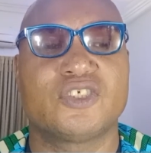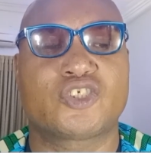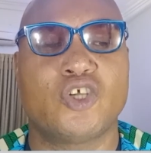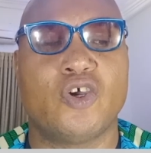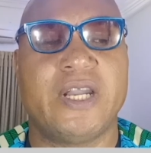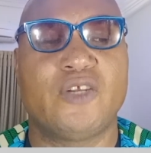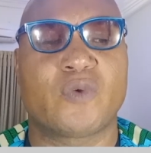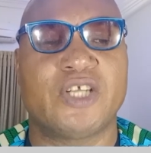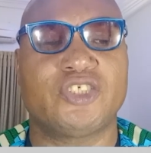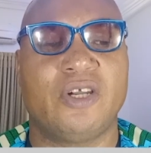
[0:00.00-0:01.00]
So
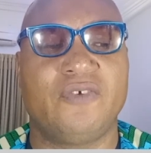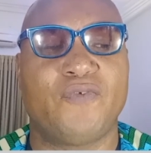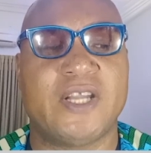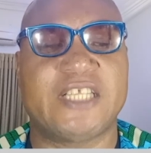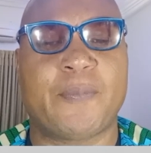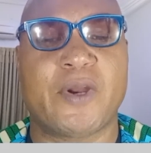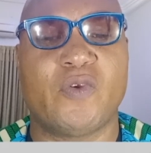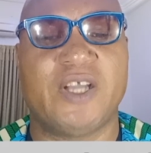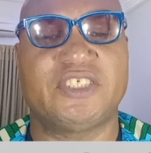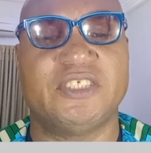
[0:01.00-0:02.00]
education for
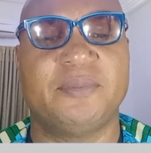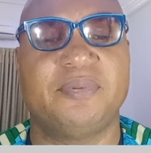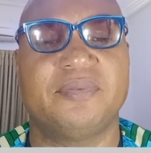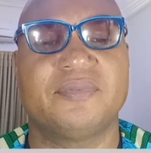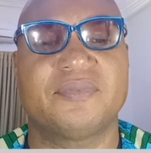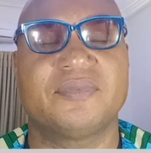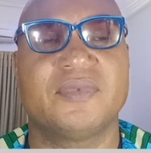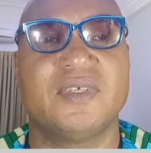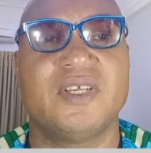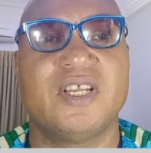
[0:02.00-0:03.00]
entrepreneurship
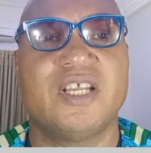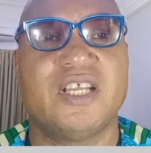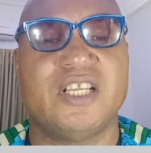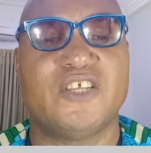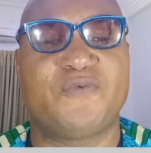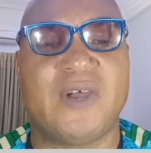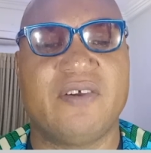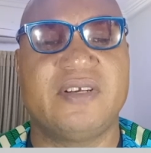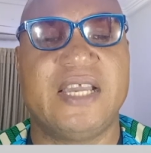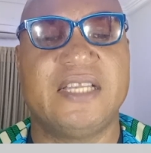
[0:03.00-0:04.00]
is
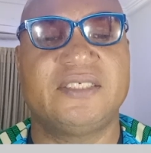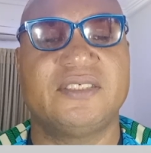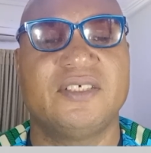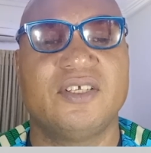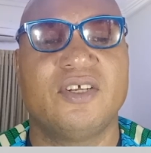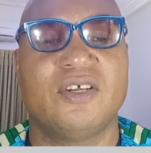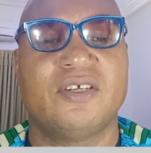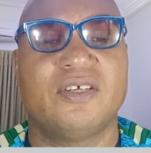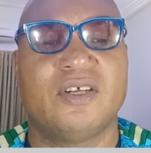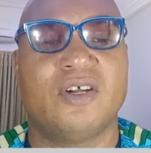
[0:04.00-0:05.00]
founded
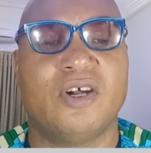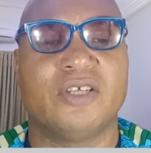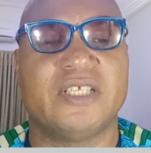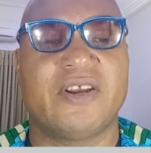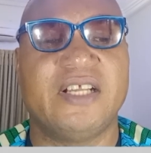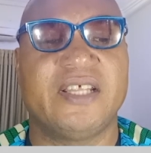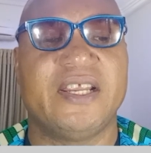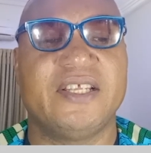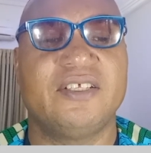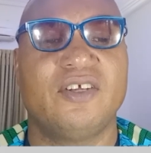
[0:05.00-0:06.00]
on the
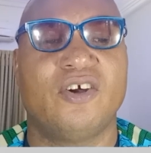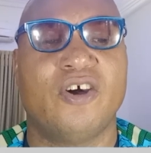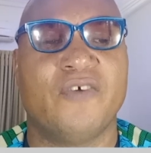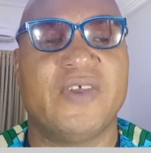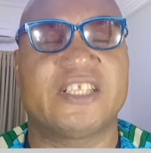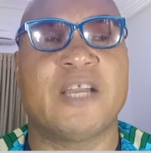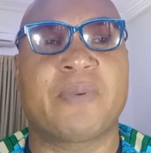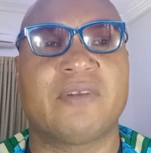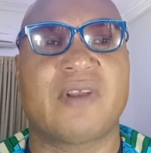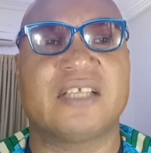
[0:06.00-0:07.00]
rendering of
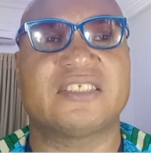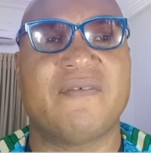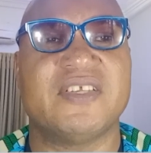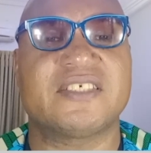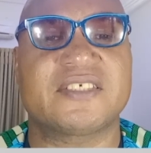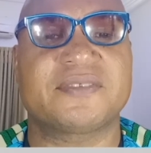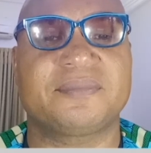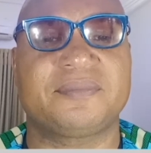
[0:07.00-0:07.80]
entrepreneurial service.